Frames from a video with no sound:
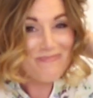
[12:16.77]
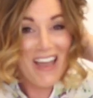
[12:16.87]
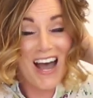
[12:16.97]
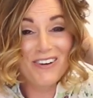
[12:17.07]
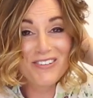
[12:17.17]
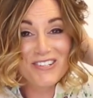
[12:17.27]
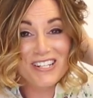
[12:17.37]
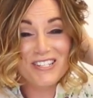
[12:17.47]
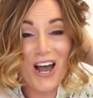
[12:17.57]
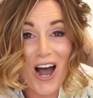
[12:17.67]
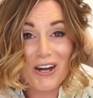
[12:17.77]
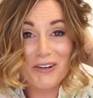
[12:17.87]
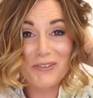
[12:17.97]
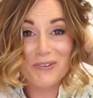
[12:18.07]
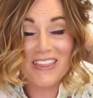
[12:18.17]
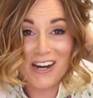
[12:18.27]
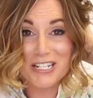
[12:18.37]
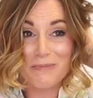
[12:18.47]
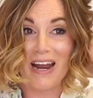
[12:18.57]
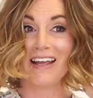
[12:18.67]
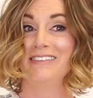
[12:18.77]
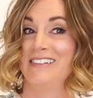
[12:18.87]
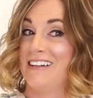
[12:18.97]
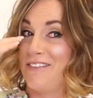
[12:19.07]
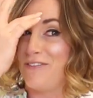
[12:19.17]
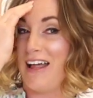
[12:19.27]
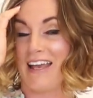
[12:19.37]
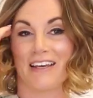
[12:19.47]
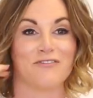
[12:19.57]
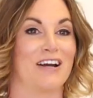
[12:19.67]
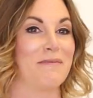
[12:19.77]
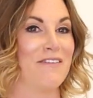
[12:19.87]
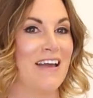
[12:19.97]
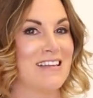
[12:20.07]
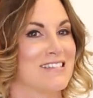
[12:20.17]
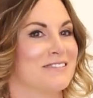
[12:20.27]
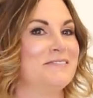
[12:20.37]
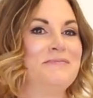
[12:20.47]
I don't usually talk with hairspray flying in front of my face.